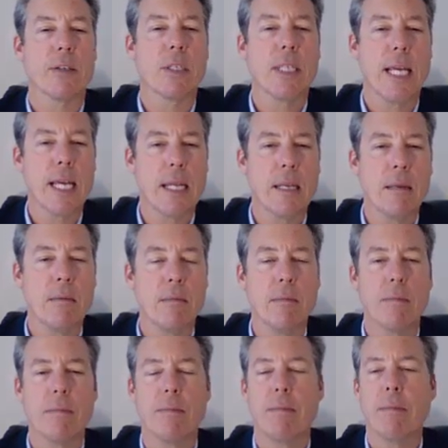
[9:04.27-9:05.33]
All right, there's
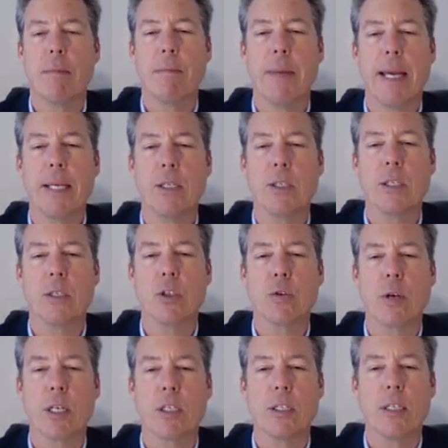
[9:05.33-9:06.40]
ten
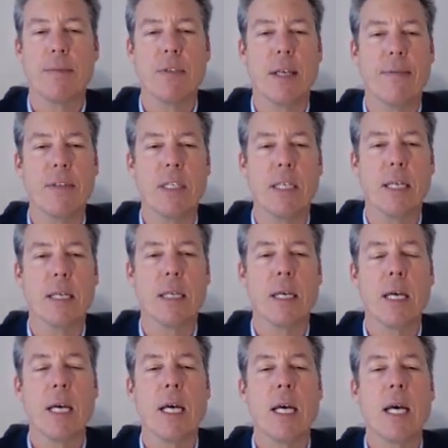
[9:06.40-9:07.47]
pages. Instructions have
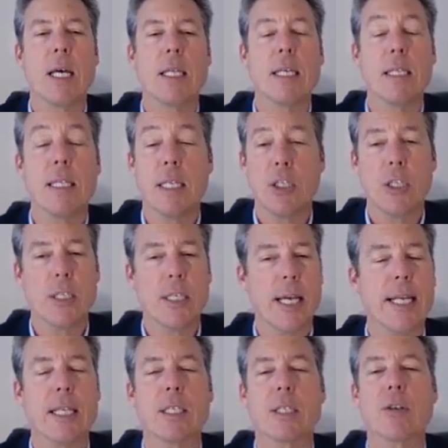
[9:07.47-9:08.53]
seventeen. The
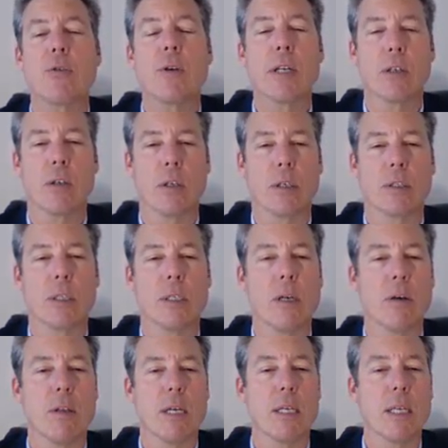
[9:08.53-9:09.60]
edition date is
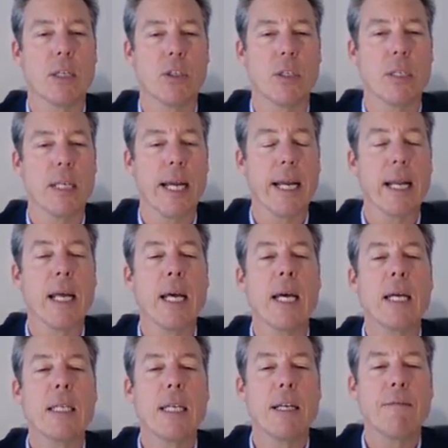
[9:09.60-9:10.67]
critical to know the edition
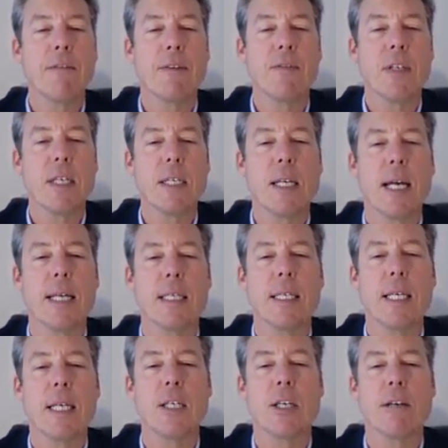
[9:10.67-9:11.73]
date. ten, fifteen,
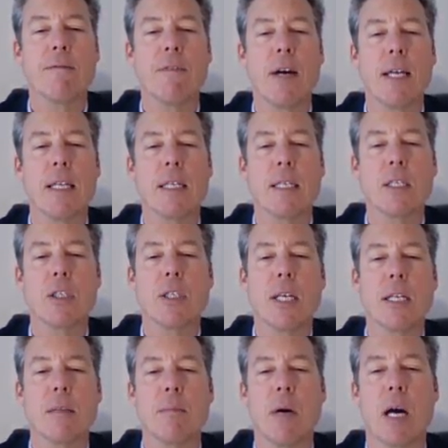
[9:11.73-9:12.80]
nineteen, you can find the
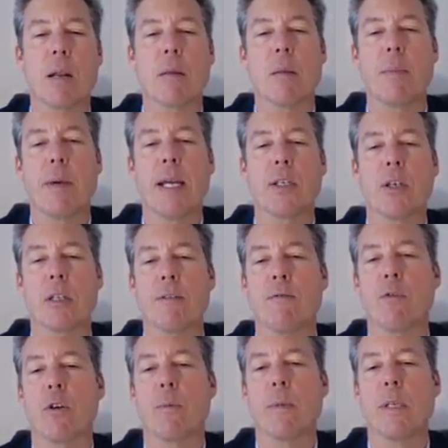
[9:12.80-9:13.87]
edition date at the bottom of the
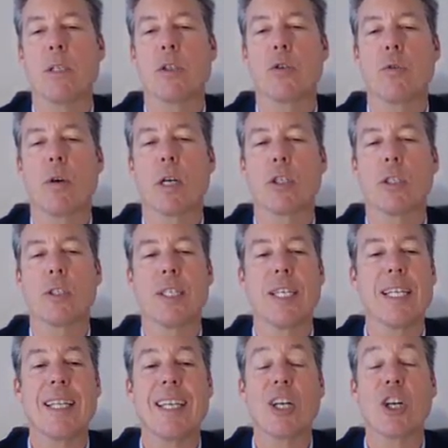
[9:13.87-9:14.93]
page on the form and
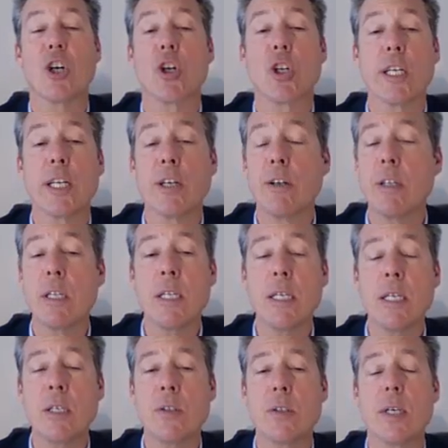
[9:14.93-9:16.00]
instructions. Anything earlier
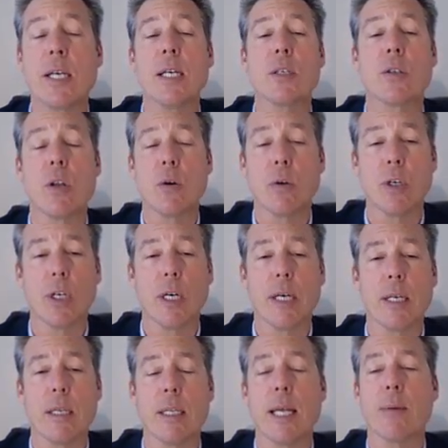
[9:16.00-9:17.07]
than this is no
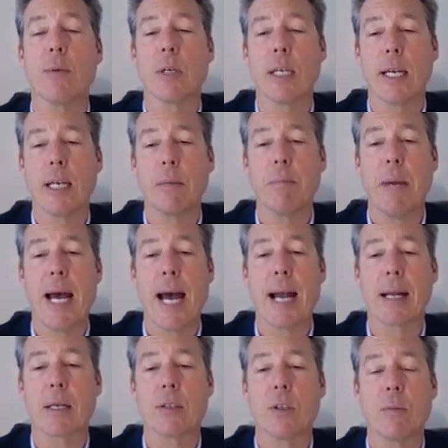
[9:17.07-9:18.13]
good. They will kick it
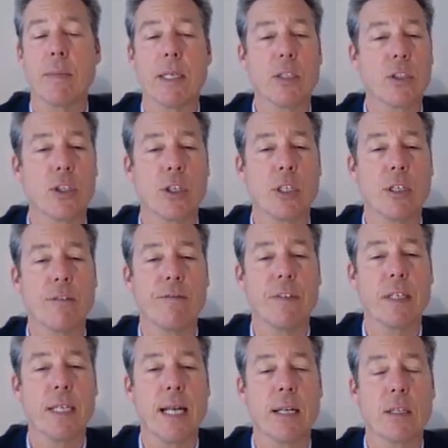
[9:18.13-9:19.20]
back, so make sure
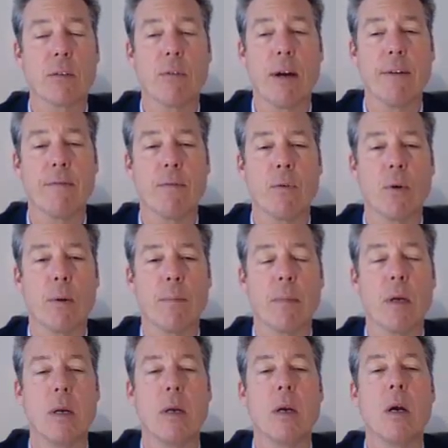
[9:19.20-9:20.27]
that you're filling out the right
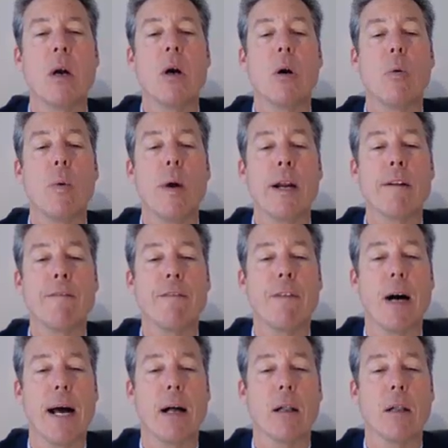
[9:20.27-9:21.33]
form.
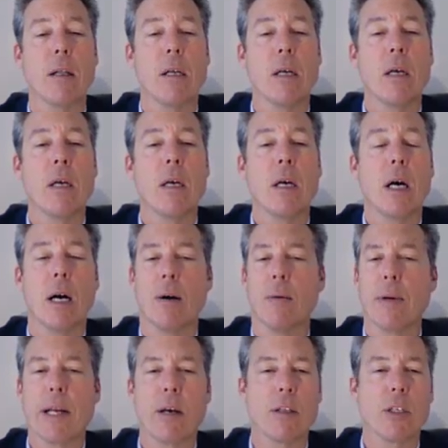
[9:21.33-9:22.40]
Where to file.
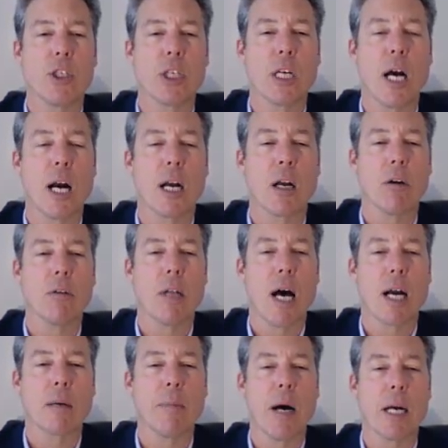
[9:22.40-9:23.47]
Uh, we go to the
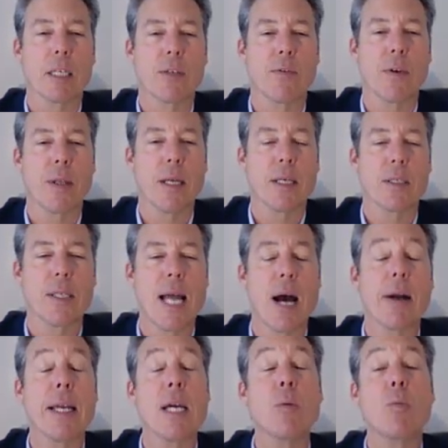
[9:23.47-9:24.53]
Chicago lockbox for
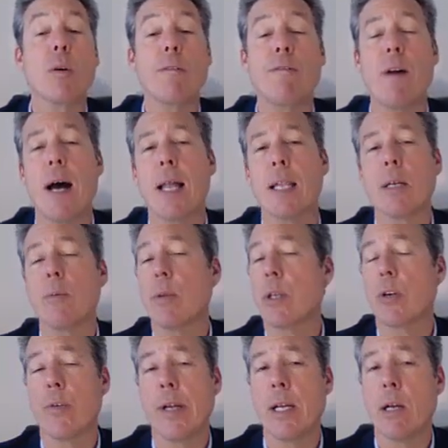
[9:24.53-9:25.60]
this. Now, again, we're
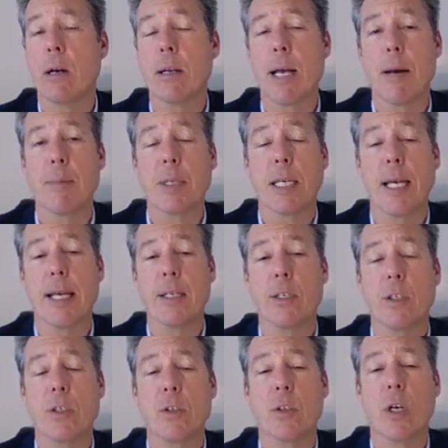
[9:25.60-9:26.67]
filing with a green card
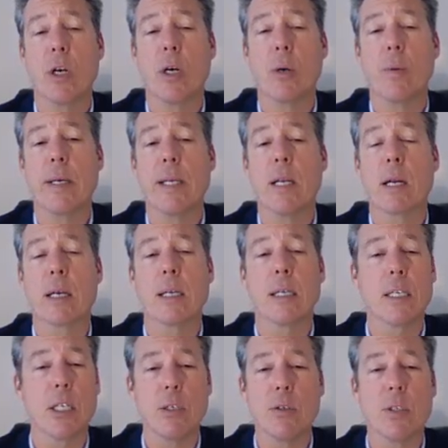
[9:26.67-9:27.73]
application, so we're
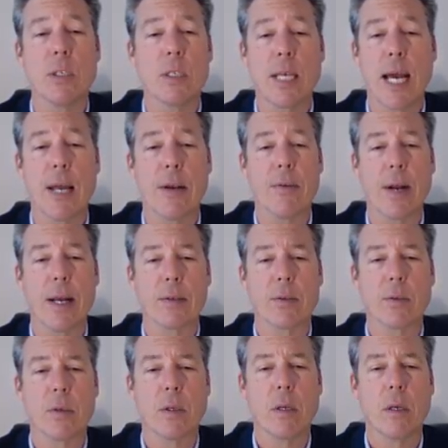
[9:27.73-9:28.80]
not going to use this
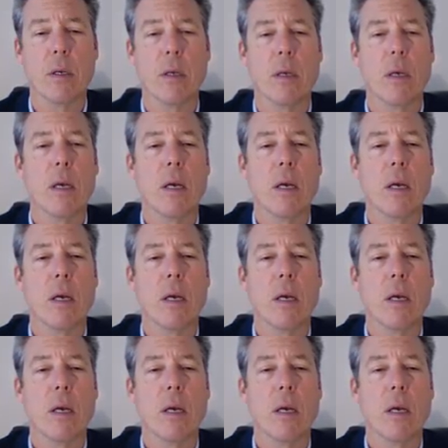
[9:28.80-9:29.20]
address.